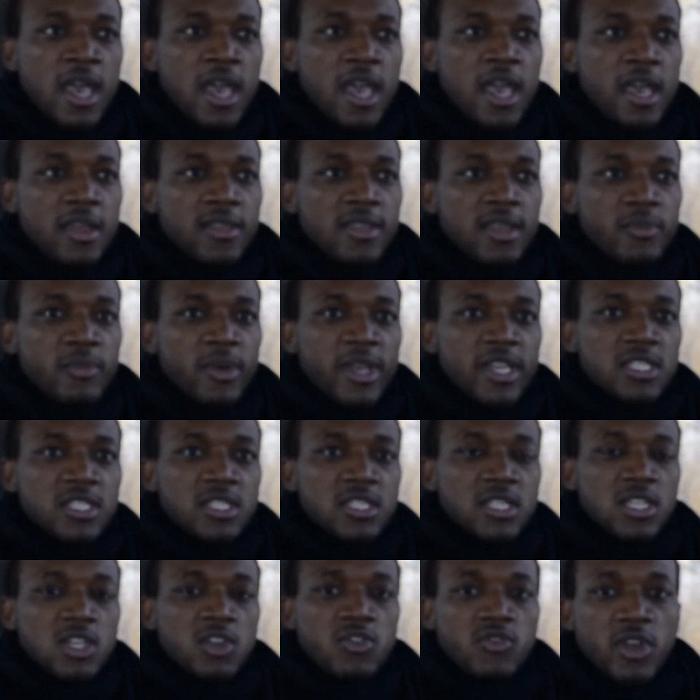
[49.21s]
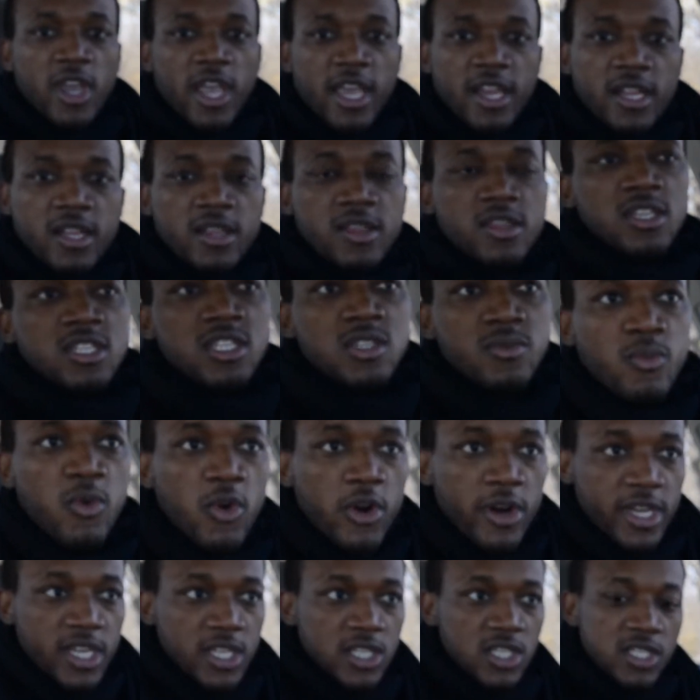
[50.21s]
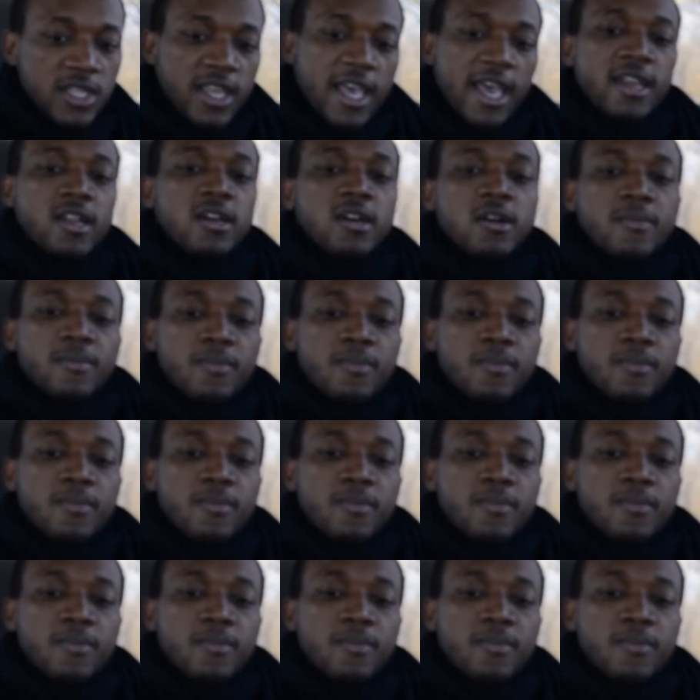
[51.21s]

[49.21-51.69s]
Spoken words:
and they basically created this mortgage that